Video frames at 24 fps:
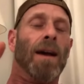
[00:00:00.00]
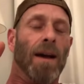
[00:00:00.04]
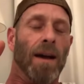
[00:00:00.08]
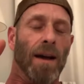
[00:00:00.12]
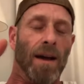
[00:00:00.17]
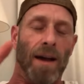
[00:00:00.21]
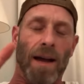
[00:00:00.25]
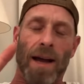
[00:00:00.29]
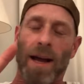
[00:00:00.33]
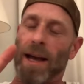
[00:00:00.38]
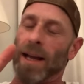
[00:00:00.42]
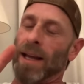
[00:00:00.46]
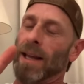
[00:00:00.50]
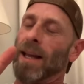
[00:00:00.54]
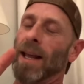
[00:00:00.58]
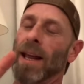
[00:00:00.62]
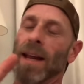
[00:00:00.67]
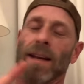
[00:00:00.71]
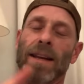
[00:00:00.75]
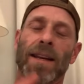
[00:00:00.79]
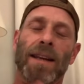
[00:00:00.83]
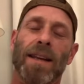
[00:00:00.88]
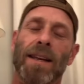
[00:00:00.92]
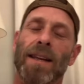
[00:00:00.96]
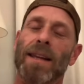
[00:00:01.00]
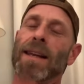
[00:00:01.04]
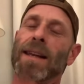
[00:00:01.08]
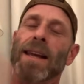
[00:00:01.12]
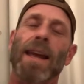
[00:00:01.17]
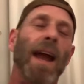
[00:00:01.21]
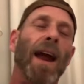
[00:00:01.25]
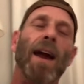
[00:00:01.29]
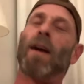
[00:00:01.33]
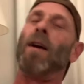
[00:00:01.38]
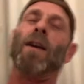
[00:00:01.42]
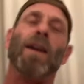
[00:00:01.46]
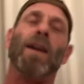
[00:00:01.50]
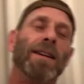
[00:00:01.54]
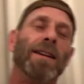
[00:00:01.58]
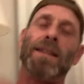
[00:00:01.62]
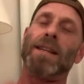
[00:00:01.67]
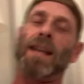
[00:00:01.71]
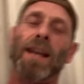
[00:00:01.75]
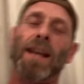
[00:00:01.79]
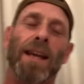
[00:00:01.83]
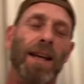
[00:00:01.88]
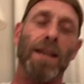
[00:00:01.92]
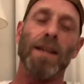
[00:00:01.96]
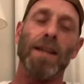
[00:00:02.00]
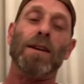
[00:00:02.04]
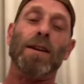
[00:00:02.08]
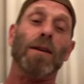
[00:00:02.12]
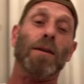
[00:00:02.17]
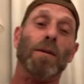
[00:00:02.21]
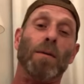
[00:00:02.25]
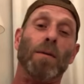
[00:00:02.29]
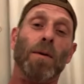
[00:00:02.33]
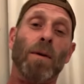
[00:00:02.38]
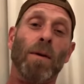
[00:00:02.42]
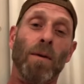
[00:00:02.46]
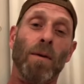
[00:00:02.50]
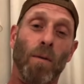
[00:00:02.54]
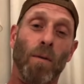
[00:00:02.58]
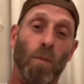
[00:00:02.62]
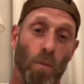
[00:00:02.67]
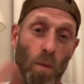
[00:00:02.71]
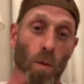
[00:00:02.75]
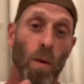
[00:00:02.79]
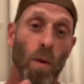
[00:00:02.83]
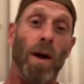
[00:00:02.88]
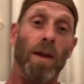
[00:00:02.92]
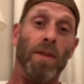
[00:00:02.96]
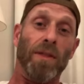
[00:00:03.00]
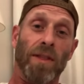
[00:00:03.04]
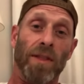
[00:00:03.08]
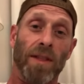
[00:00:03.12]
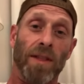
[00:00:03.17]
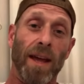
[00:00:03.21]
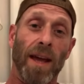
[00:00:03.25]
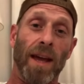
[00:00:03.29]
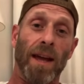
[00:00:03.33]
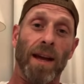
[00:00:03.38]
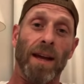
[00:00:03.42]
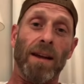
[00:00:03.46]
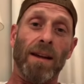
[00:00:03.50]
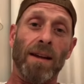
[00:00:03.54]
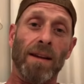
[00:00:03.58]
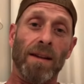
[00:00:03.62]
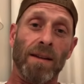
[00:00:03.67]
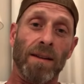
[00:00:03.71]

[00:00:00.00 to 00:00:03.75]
I can guarantee you one thing,